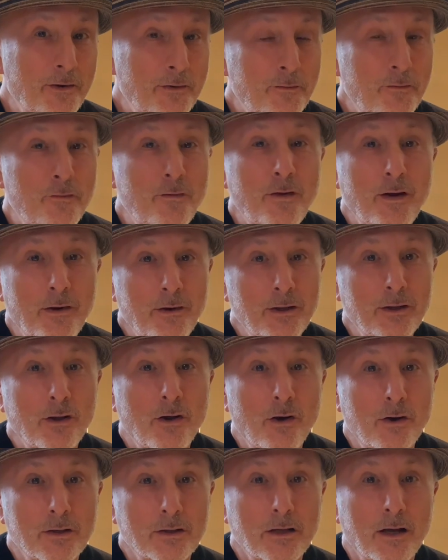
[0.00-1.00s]
very
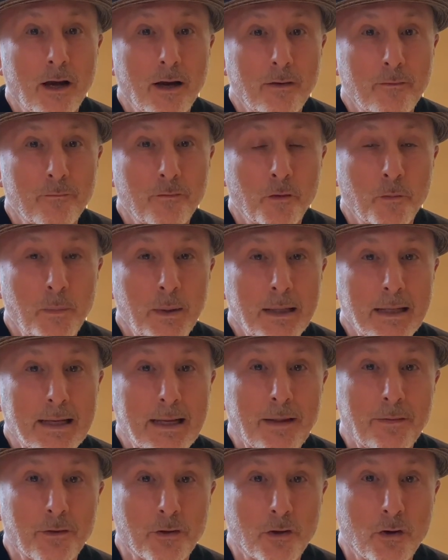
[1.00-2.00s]
long time for me to
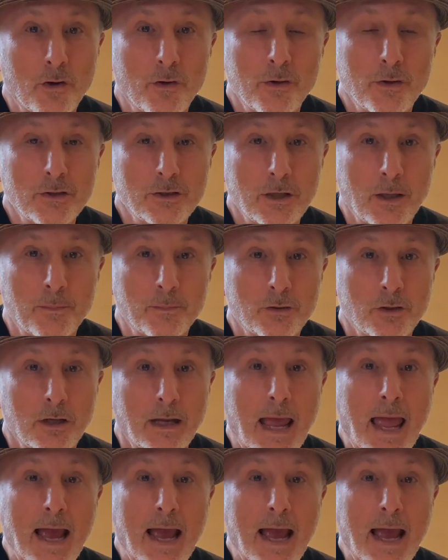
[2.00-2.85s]
get the courage up to